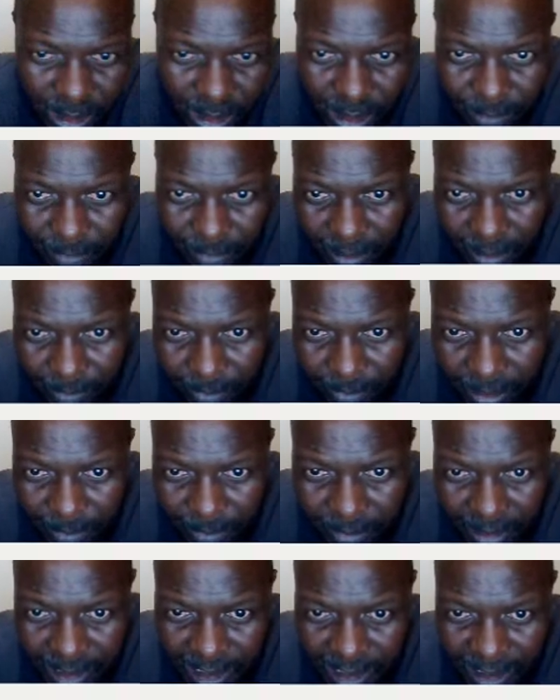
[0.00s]
my
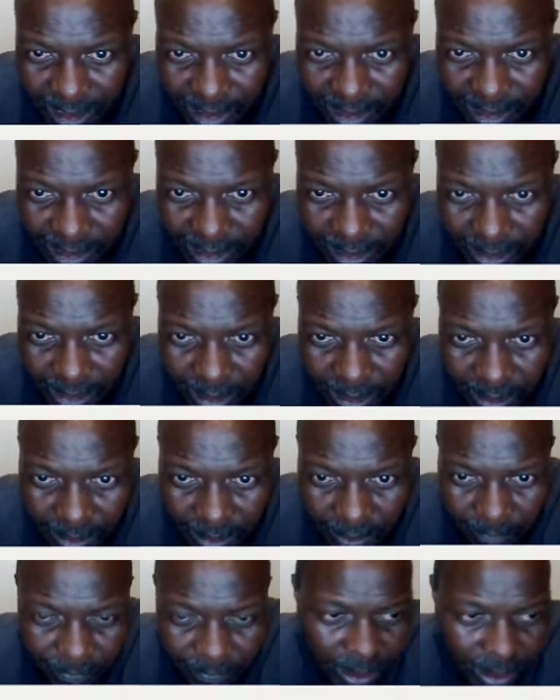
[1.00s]
results here.
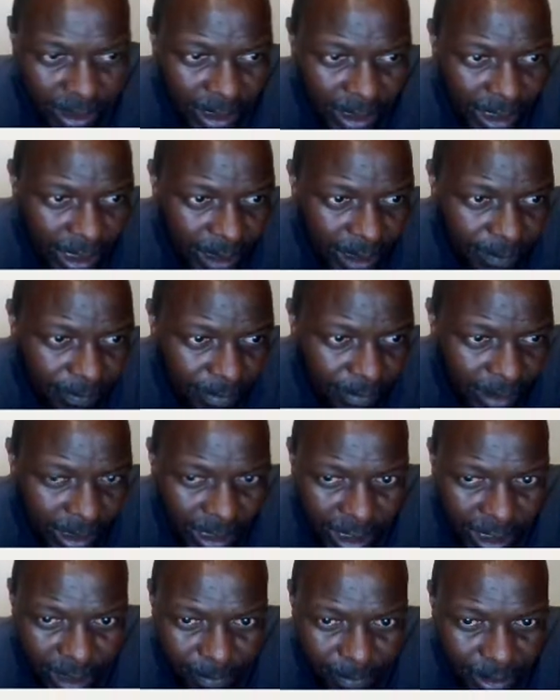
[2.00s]
Then my
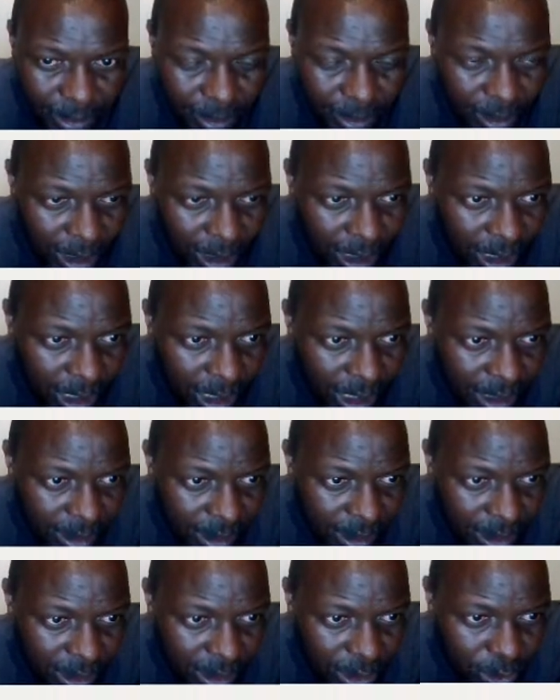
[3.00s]
R
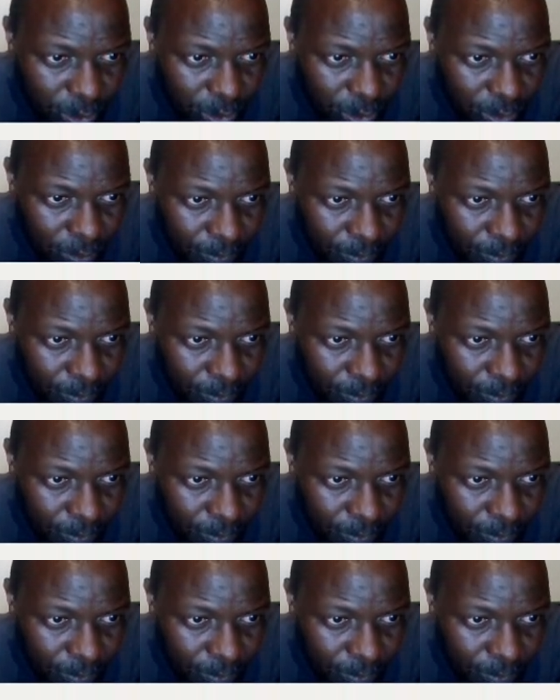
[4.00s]
series 2,